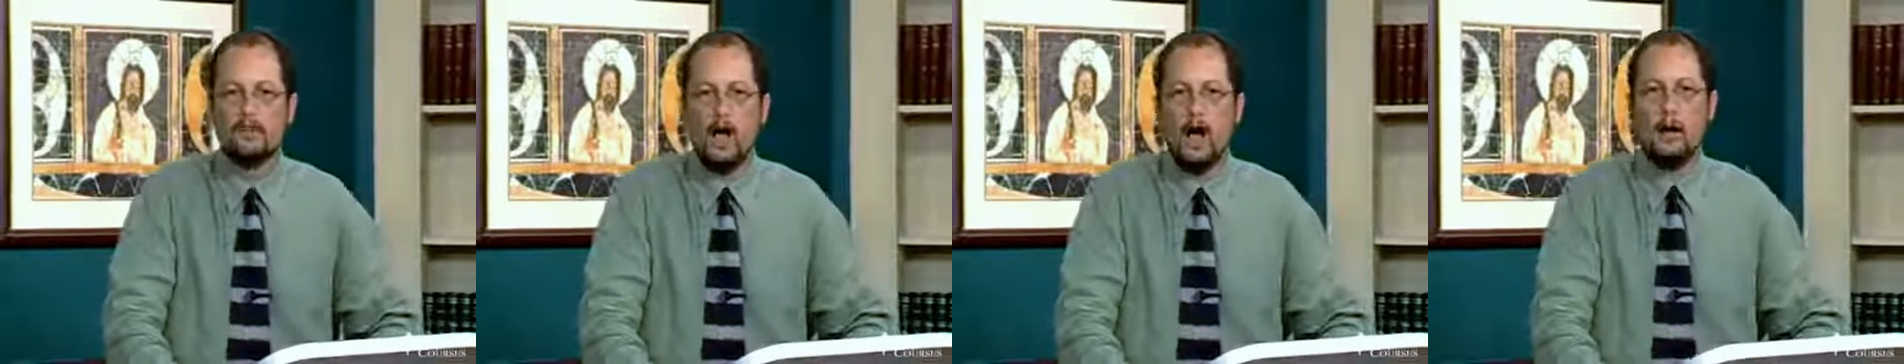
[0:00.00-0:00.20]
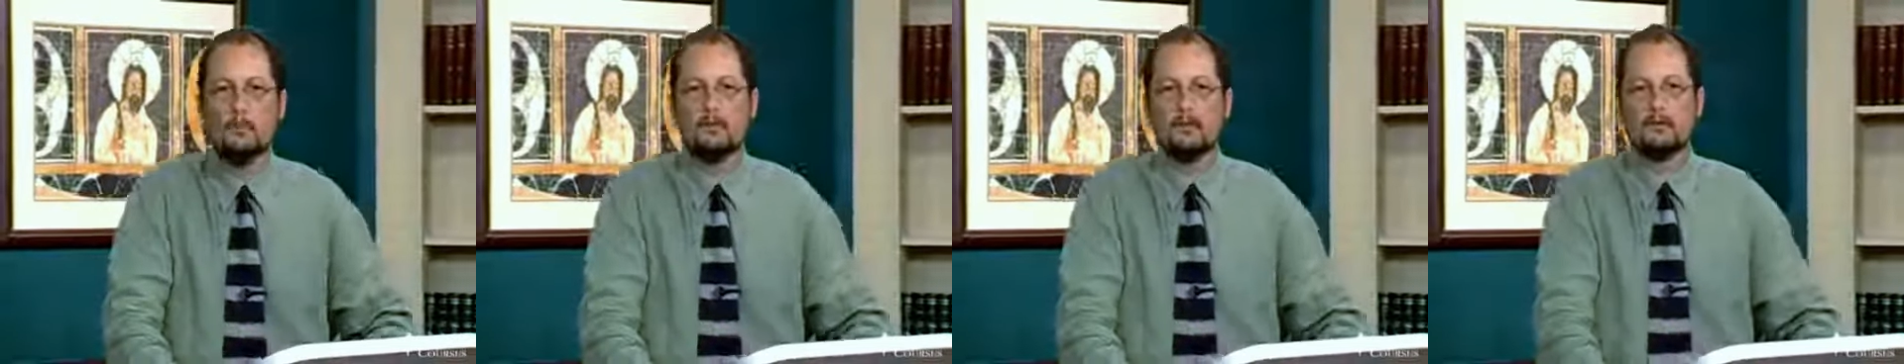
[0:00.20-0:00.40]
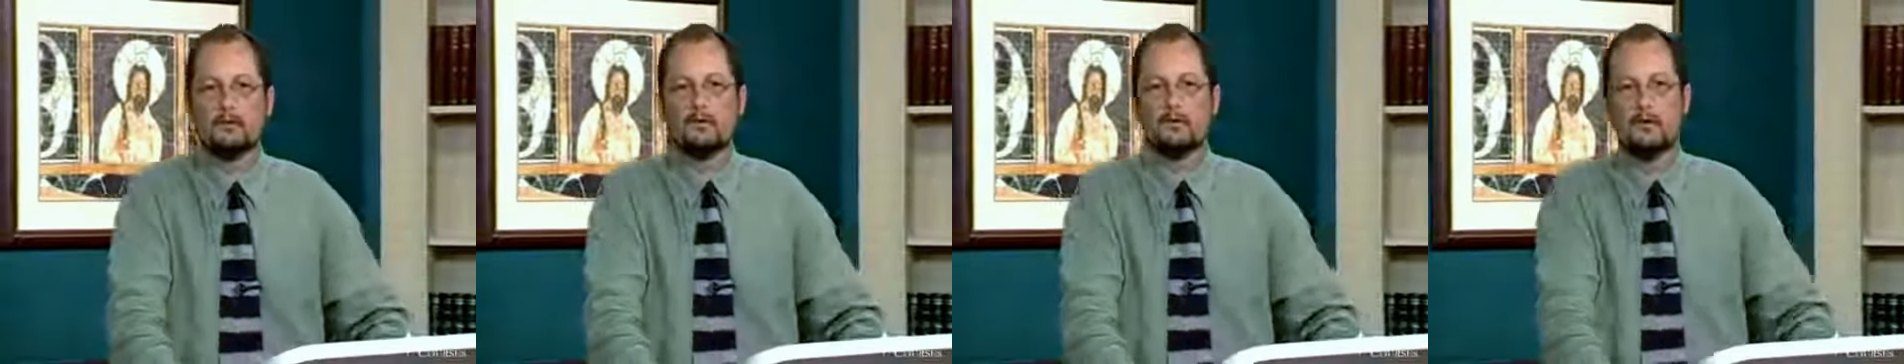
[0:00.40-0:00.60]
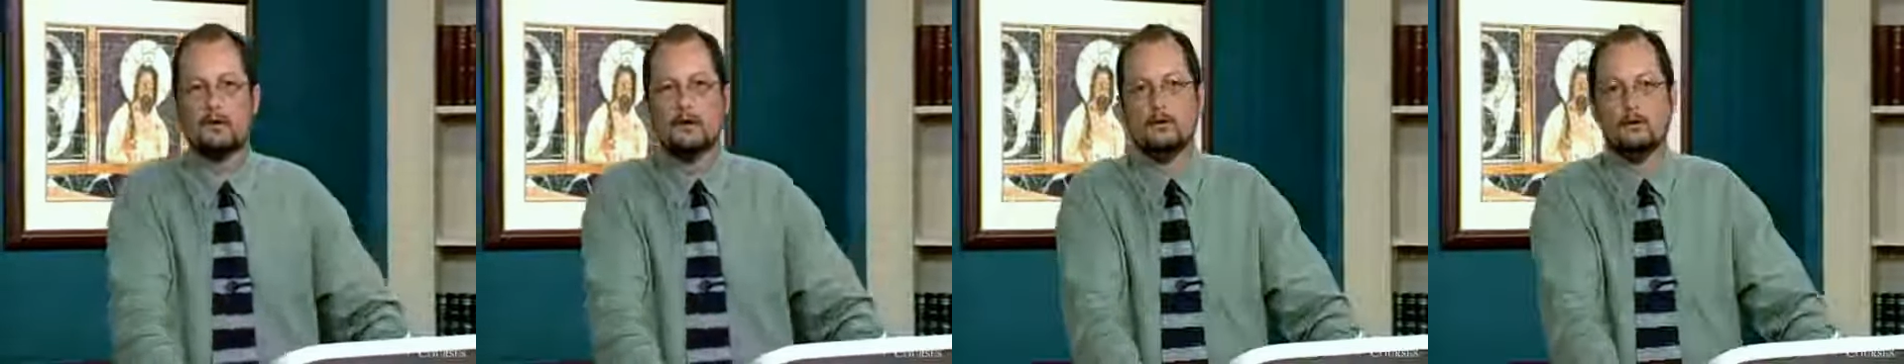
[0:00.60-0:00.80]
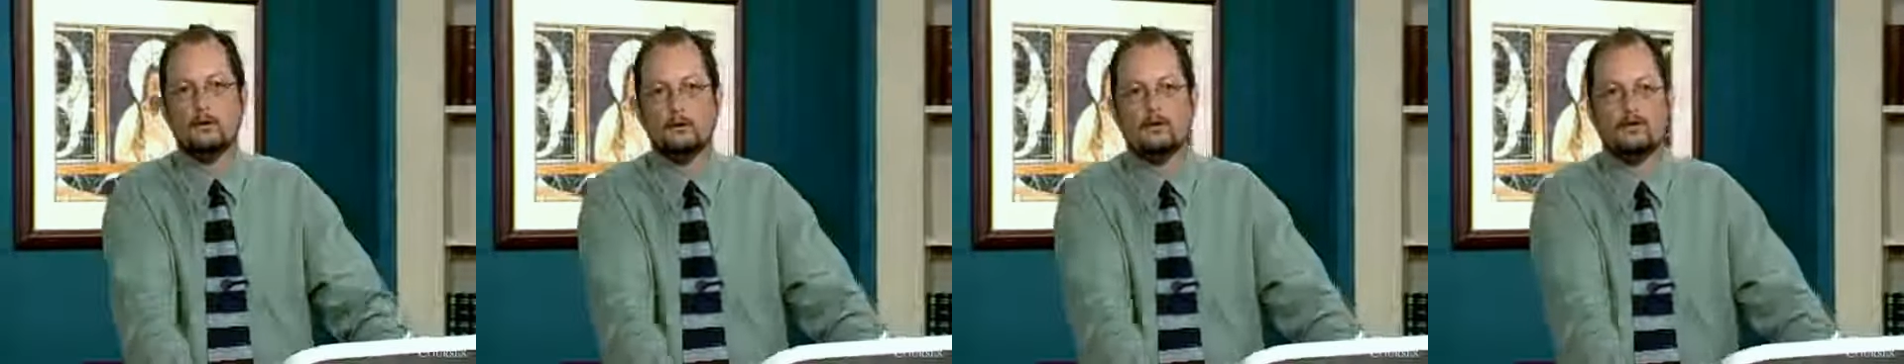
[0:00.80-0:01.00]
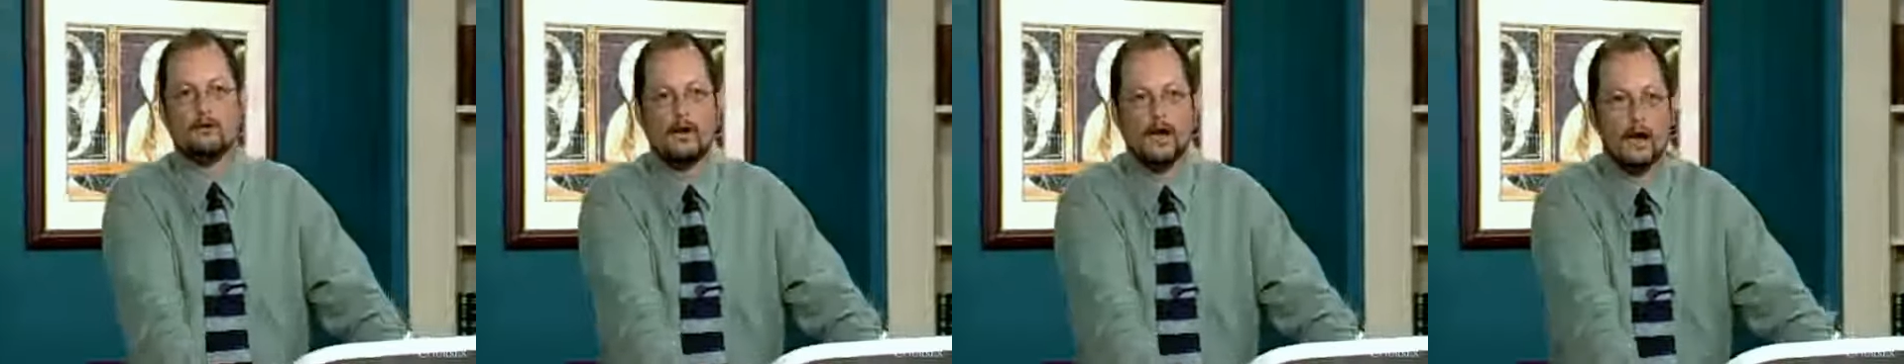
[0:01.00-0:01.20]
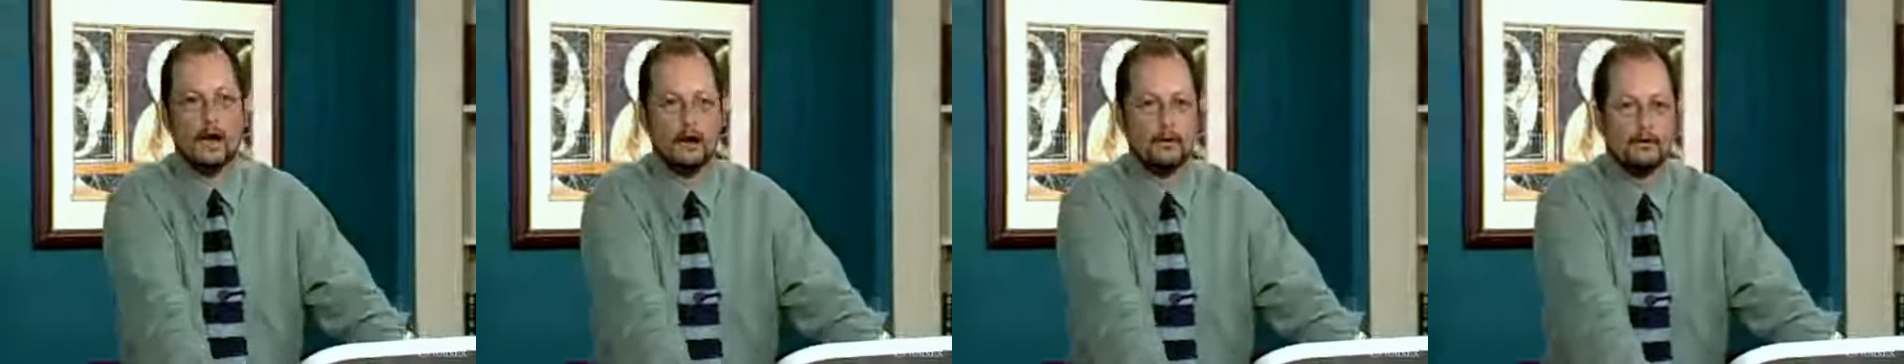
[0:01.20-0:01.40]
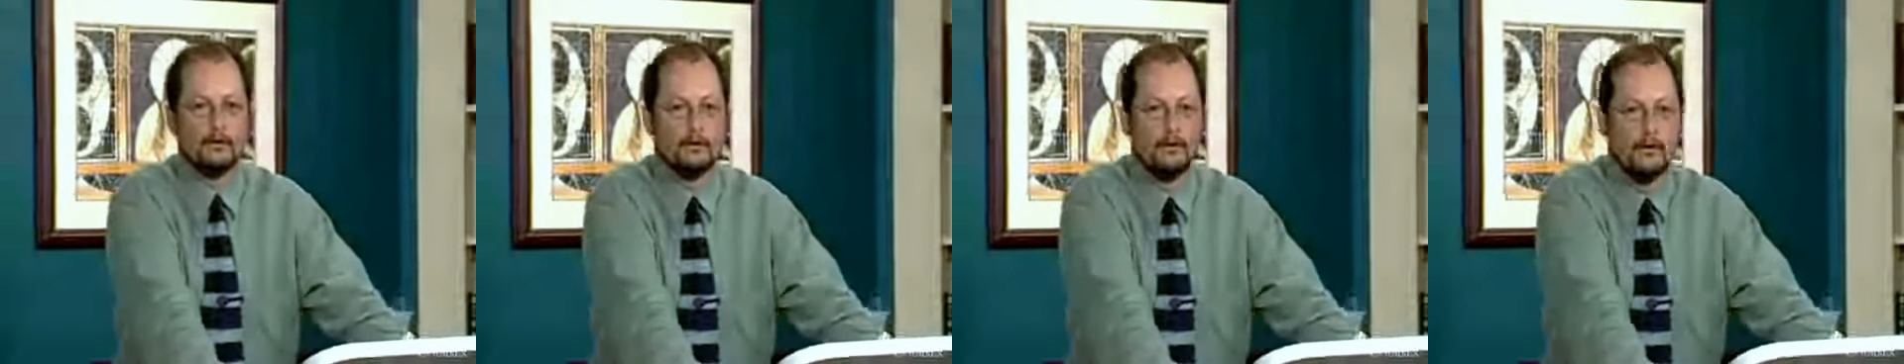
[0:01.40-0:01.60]
Thomas was
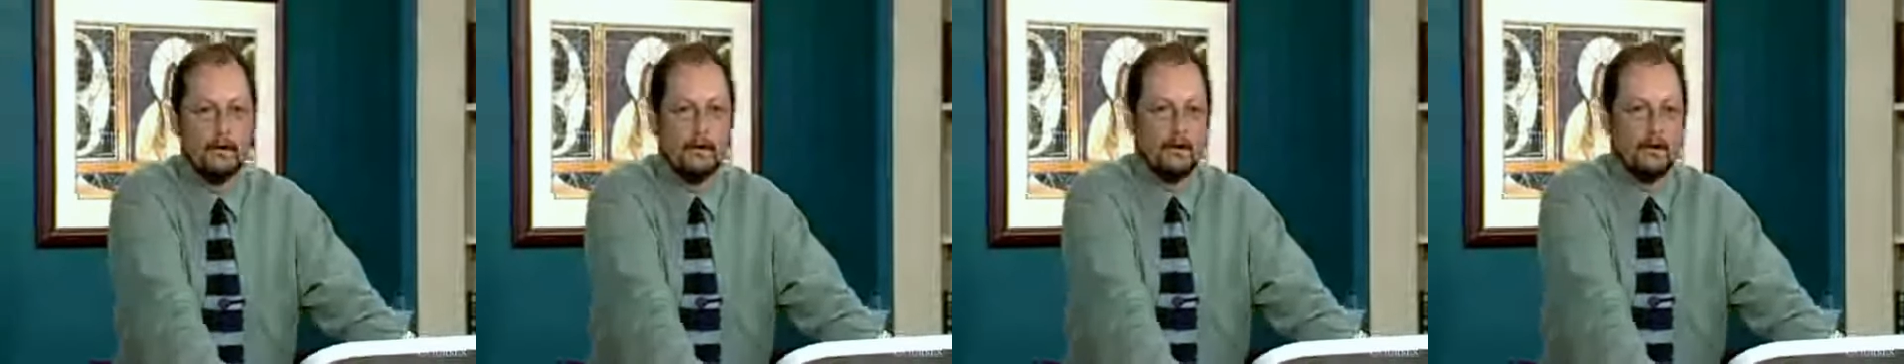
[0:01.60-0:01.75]
found